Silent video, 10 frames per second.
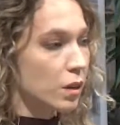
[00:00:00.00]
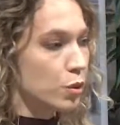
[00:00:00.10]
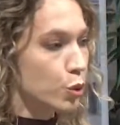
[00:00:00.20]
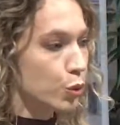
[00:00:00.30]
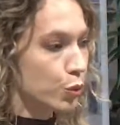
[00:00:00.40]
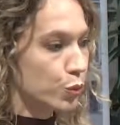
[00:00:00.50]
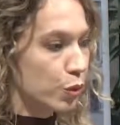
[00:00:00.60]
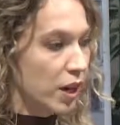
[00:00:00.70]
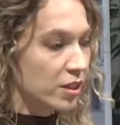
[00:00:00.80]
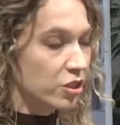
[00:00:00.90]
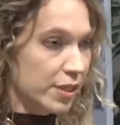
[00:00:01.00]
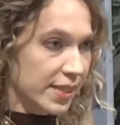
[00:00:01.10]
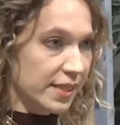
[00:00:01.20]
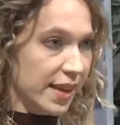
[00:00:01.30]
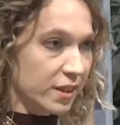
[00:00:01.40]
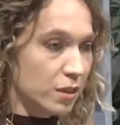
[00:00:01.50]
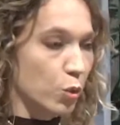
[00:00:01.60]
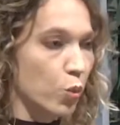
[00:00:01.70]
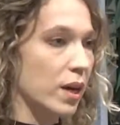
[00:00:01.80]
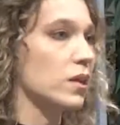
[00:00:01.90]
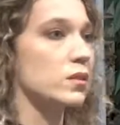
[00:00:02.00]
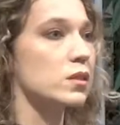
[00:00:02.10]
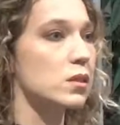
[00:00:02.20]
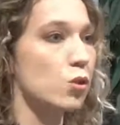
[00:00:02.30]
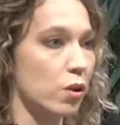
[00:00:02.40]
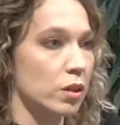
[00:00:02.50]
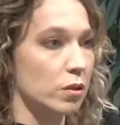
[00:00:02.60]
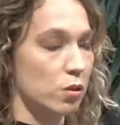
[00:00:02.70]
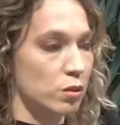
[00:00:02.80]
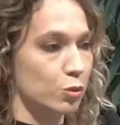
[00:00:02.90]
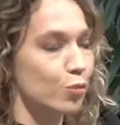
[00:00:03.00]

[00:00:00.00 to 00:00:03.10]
to understand what is going on.